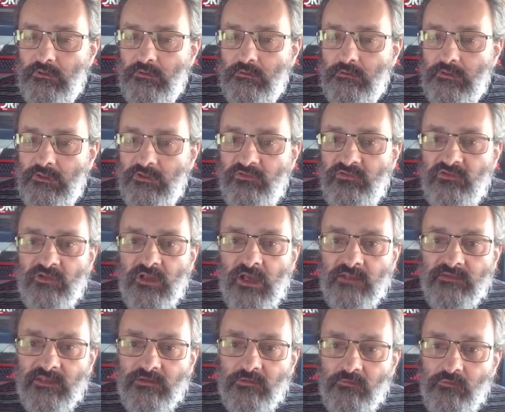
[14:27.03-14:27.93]
it
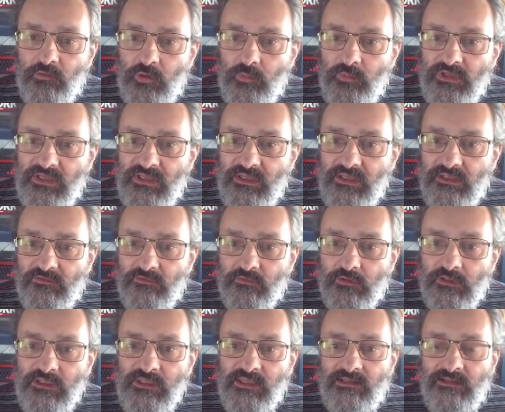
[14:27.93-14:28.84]
starts at the very beginning.
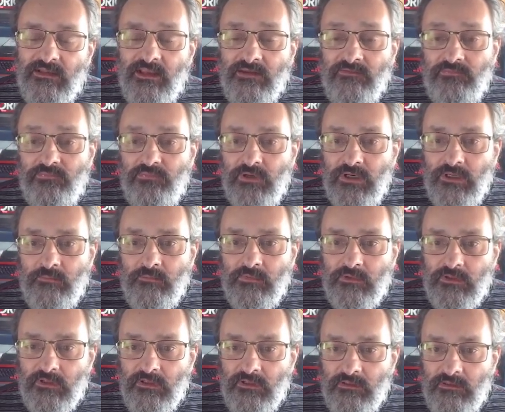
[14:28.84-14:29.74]
So init live frame,
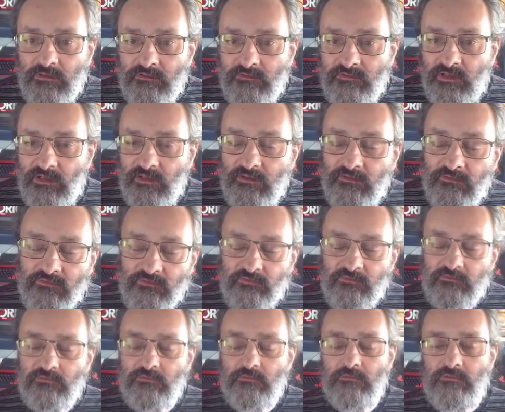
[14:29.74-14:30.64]
it
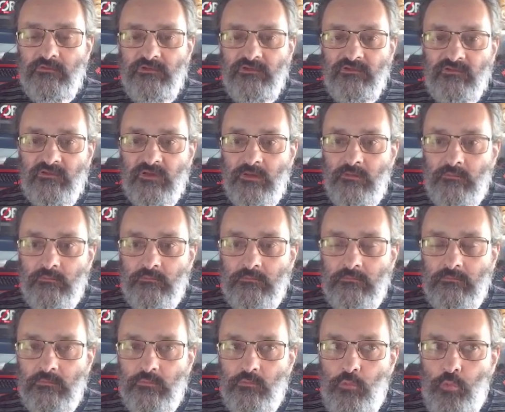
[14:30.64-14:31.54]
tells the
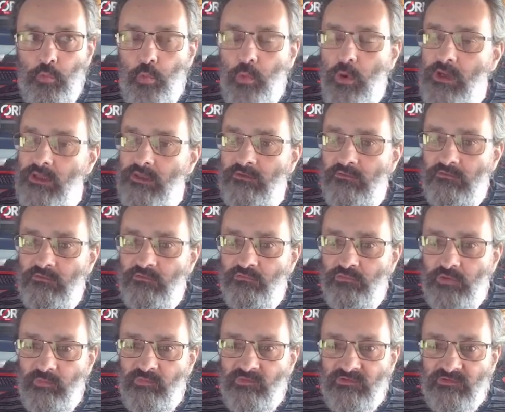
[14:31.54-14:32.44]
system when the
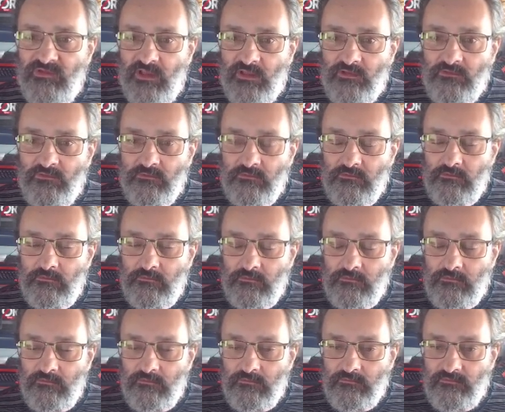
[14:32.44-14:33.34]
script start
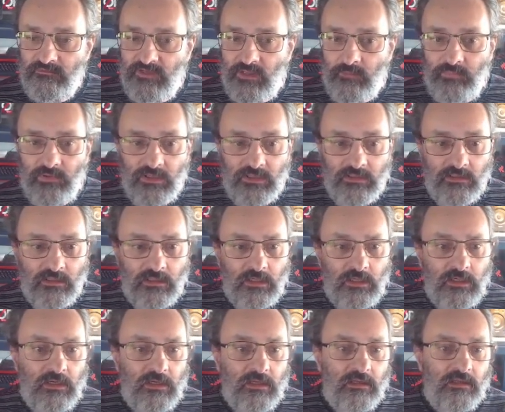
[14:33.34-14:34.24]
playing.
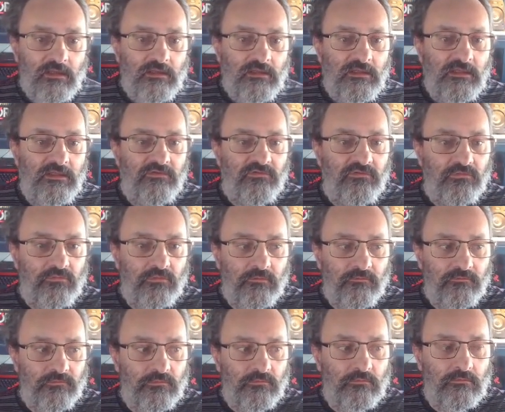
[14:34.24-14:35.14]
Each
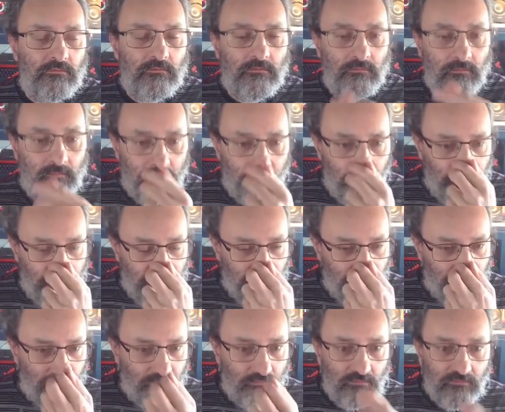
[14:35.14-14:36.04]
of the
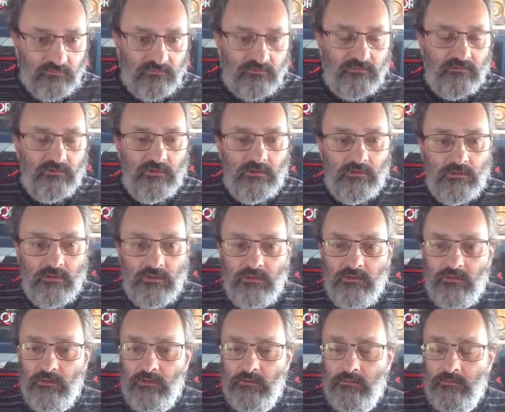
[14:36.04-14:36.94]
pictures
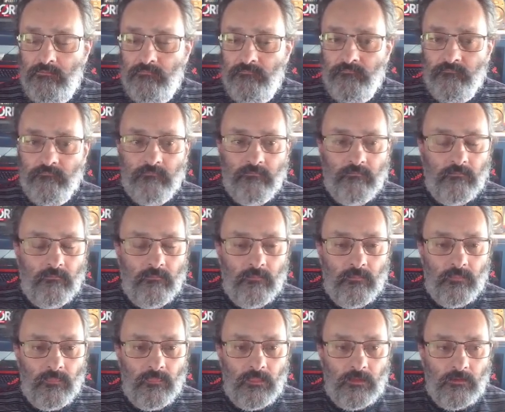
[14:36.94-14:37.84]

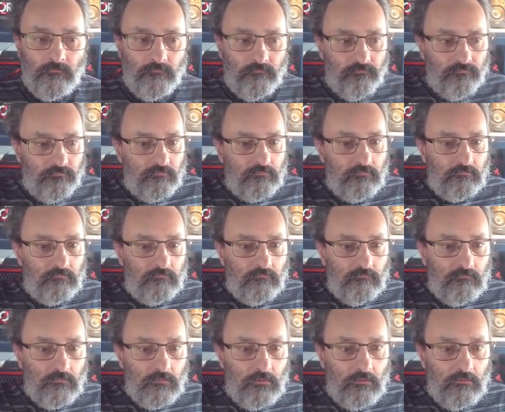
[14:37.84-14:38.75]
in
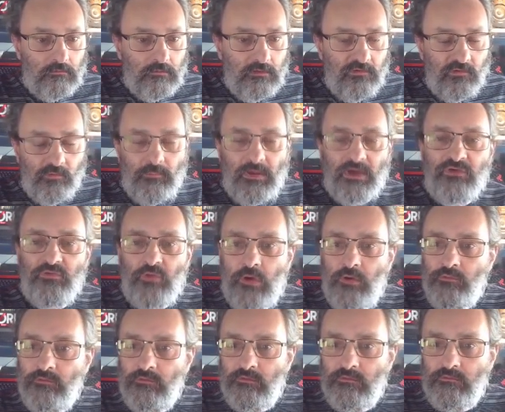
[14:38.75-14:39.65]
the
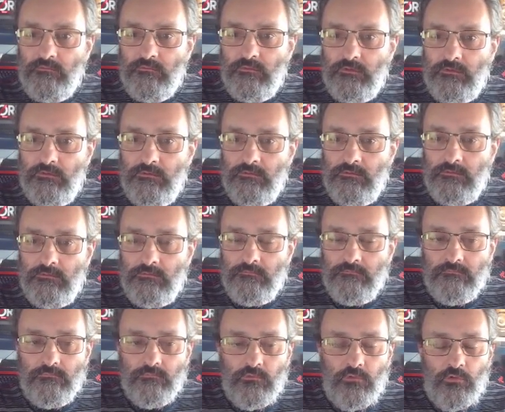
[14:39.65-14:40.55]
background,
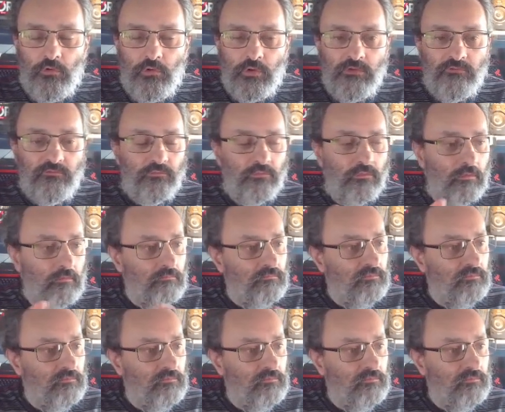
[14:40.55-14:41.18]
going from